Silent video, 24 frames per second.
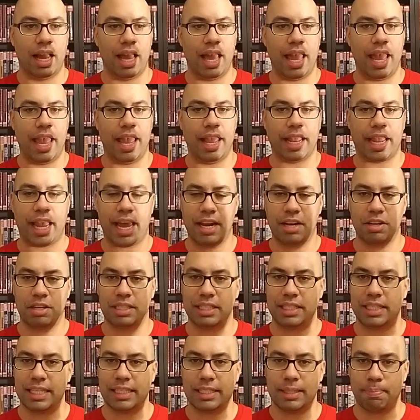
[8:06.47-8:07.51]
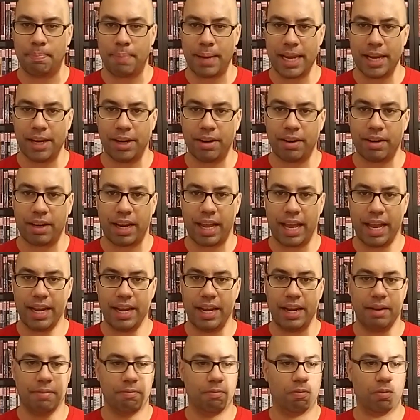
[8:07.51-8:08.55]
and kind of just disappeared
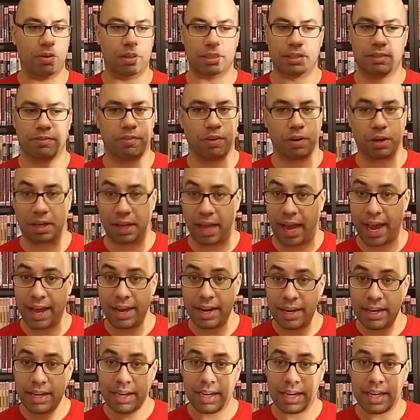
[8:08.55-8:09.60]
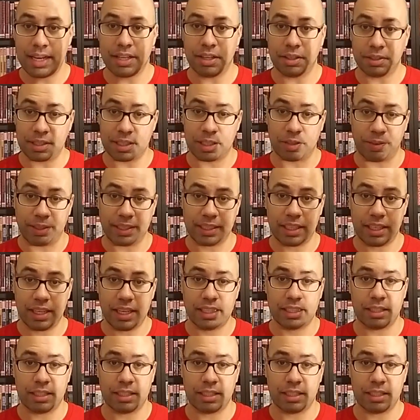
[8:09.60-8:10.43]
and was forgotten until just recently.